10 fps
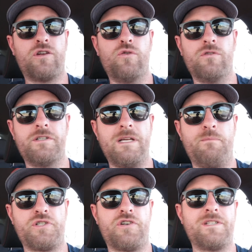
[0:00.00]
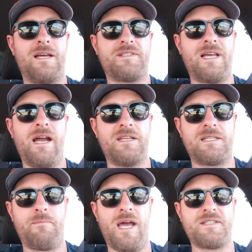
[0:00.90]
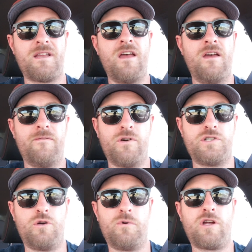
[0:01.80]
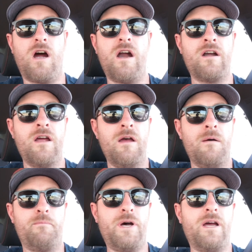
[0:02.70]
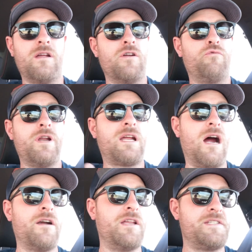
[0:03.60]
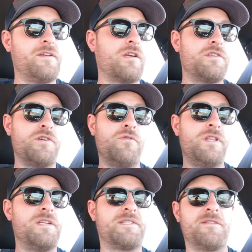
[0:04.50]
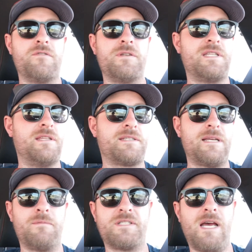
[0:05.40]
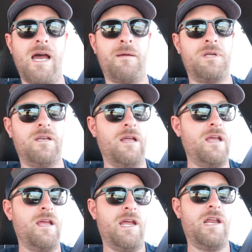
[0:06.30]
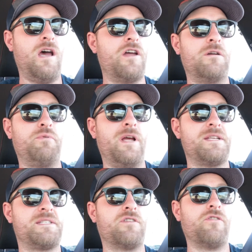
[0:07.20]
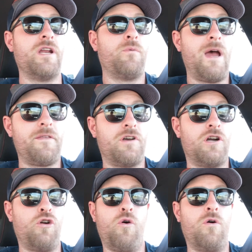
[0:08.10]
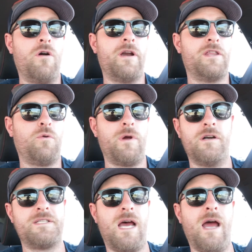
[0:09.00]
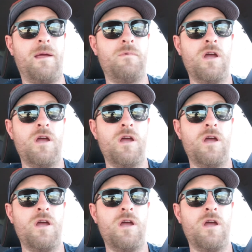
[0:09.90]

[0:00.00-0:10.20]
cooler temperatures outside is the best for a turbo car. But regardless, you can do these tunes in the summertime and in 100 plus degree weather or in the wintertime